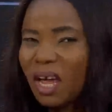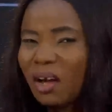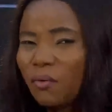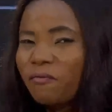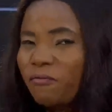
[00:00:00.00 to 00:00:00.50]

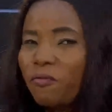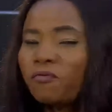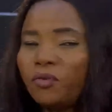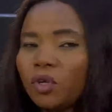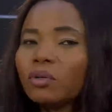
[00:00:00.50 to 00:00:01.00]

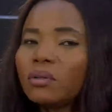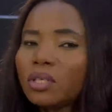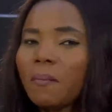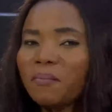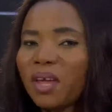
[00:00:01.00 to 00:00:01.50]
you've done
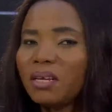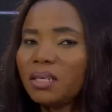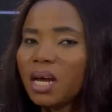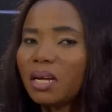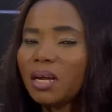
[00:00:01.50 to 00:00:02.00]
some things
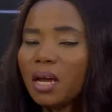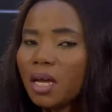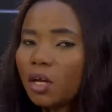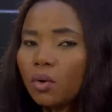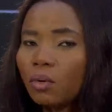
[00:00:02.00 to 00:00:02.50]
that,
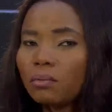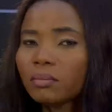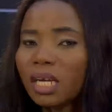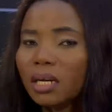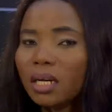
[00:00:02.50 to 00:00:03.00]

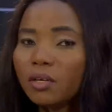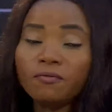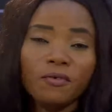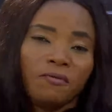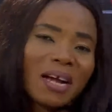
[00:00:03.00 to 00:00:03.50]

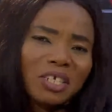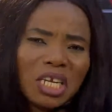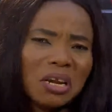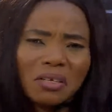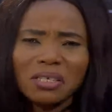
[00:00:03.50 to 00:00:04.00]
you've actually
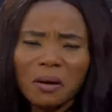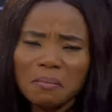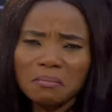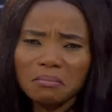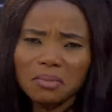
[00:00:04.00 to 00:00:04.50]
lost
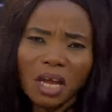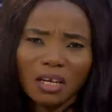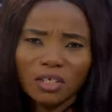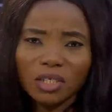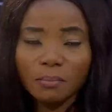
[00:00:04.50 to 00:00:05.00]
some
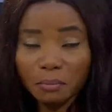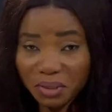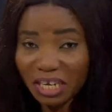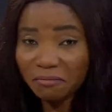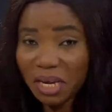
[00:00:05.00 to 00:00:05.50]
knowledge, but
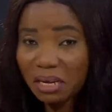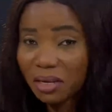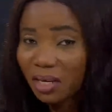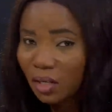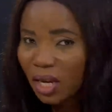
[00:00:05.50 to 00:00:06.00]
believe me,
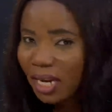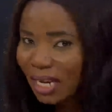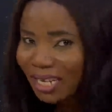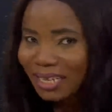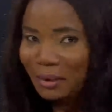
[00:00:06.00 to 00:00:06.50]
you can
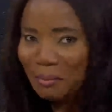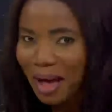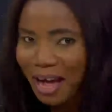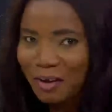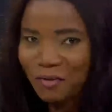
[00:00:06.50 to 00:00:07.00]
get that
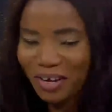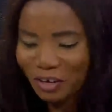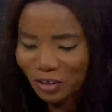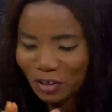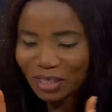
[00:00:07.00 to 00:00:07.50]
back when you
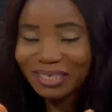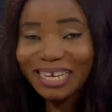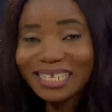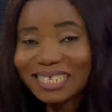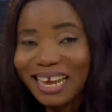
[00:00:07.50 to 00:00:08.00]
just
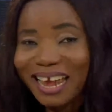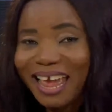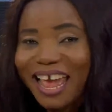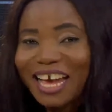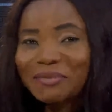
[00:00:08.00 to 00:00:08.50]
sit there
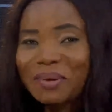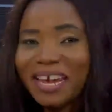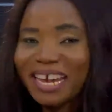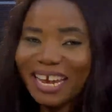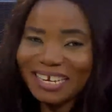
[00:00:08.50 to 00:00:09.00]
and pay
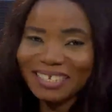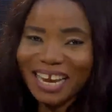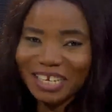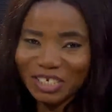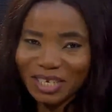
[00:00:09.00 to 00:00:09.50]
keen
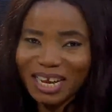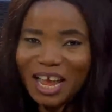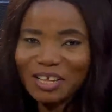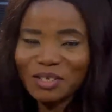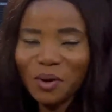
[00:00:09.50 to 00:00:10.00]
attention
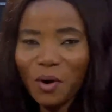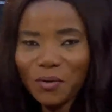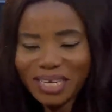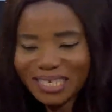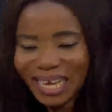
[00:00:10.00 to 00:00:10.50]
to all
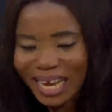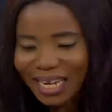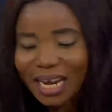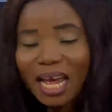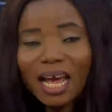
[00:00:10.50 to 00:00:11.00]
we're saying.
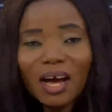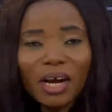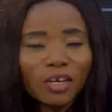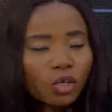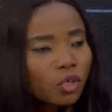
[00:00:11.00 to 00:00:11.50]
Okay,
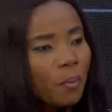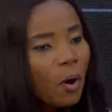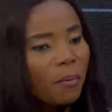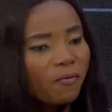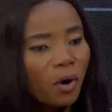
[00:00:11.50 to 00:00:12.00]
Dr. Paul,
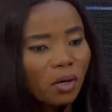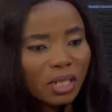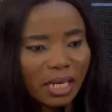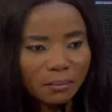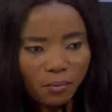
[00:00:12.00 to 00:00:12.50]
before
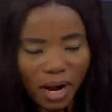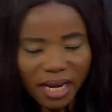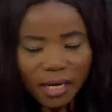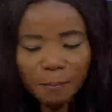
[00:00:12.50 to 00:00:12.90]
that break,